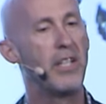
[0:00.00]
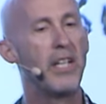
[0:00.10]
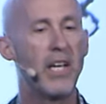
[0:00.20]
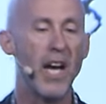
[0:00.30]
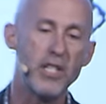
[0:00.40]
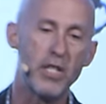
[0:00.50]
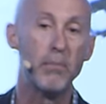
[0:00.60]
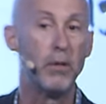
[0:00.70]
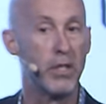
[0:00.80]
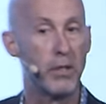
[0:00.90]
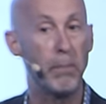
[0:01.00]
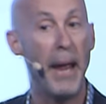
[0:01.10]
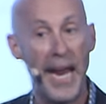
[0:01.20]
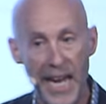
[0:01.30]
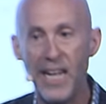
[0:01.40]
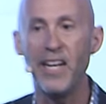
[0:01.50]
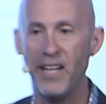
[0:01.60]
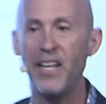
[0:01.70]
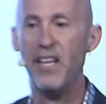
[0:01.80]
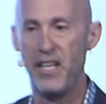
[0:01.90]
the customer's
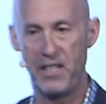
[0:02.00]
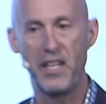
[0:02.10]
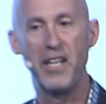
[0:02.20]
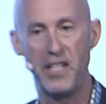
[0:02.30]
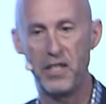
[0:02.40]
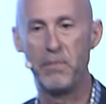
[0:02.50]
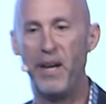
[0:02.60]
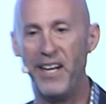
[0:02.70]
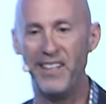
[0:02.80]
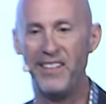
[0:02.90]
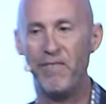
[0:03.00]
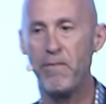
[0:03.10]
pain can inspire,